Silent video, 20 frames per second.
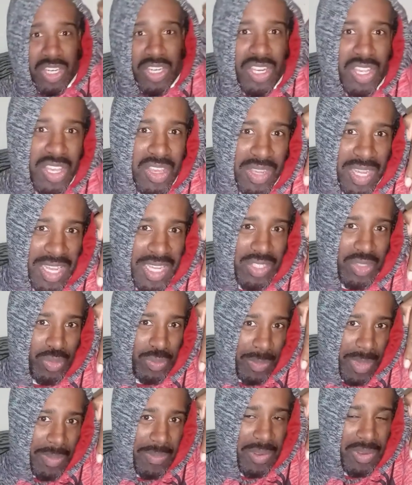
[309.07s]
do you guys
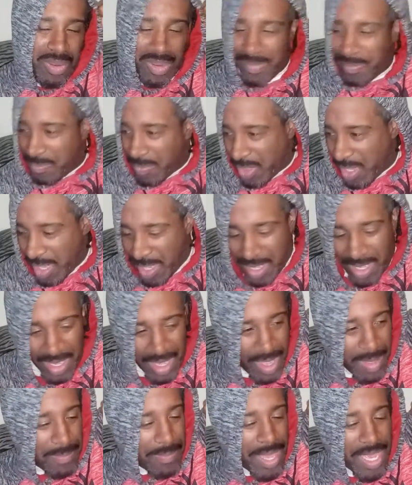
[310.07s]
remember the
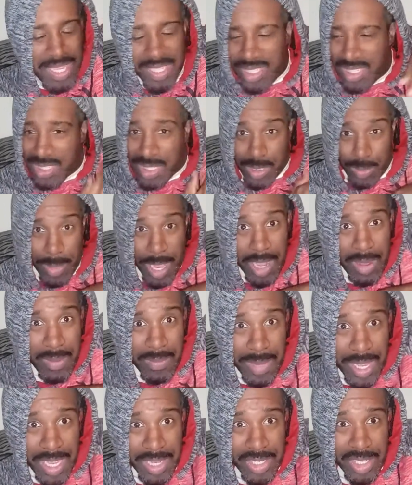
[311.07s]
Amazing
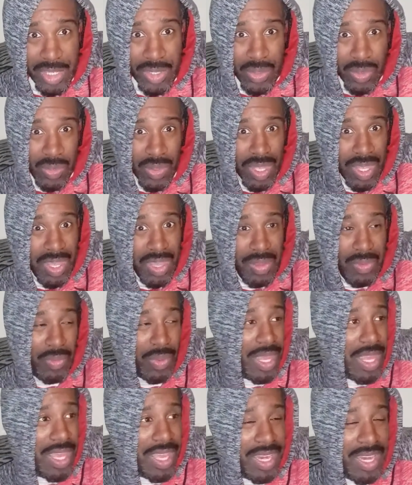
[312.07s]
Spider-Man 2
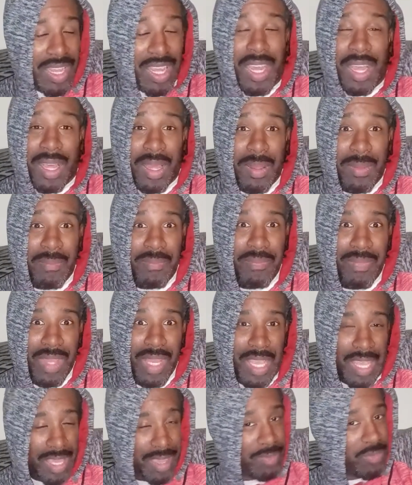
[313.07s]
when
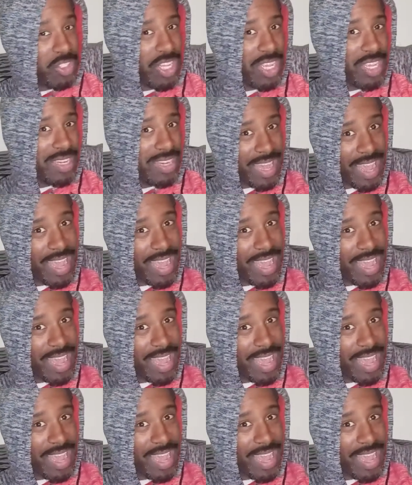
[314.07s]
MJ